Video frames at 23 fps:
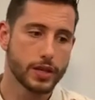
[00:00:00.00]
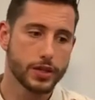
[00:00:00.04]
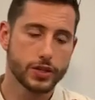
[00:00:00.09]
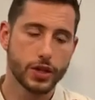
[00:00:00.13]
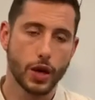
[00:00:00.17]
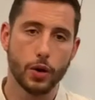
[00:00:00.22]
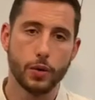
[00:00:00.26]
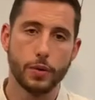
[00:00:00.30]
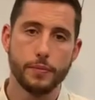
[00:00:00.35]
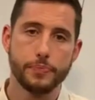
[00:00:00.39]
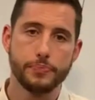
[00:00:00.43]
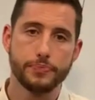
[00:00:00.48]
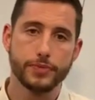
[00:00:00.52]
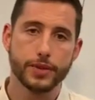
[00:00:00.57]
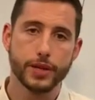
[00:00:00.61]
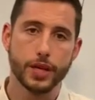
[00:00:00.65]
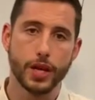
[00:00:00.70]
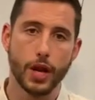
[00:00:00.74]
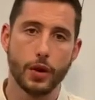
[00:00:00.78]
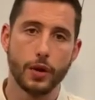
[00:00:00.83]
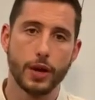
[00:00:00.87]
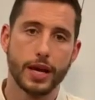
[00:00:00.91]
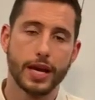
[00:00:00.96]
So,
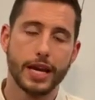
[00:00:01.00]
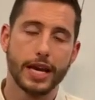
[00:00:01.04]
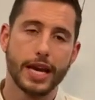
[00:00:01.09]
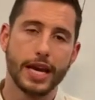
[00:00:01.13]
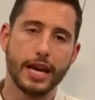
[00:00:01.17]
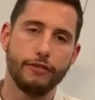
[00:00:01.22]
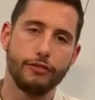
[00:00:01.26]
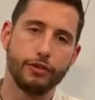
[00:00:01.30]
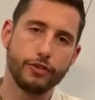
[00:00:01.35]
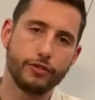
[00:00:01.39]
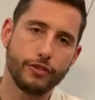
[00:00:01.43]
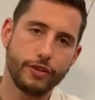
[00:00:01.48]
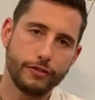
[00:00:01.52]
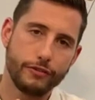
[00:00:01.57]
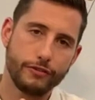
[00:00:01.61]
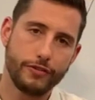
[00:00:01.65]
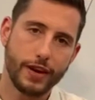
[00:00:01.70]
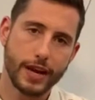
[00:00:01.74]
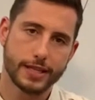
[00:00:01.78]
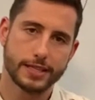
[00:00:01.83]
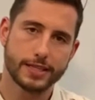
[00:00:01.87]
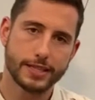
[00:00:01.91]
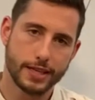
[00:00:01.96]
you know, if you've
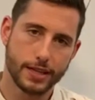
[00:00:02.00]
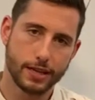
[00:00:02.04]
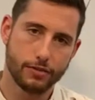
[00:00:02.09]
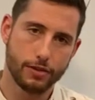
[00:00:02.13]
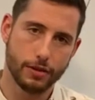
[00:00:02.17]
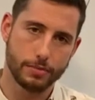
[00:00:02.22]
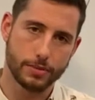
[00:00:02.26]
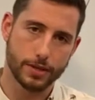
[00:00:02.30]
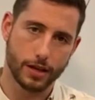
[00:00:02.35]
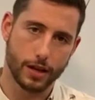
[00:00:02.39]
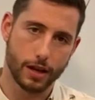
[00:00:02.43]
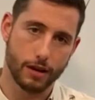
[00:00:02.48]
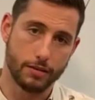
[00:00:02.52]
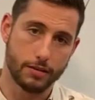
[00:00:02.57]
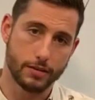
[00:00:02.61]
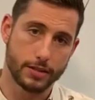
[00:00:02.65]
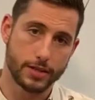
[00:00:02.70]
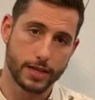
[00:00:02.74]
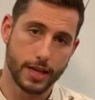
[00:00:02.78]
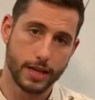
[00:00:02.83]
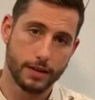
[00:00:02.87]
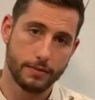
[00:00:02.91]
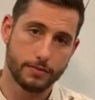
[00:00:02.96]
invested in
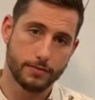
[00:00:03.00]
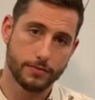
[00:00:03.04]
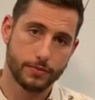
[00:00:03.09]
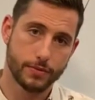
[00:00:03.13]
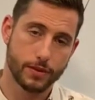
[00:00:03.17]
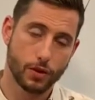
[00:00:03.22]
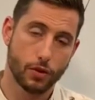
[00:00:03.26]
cryptocurrency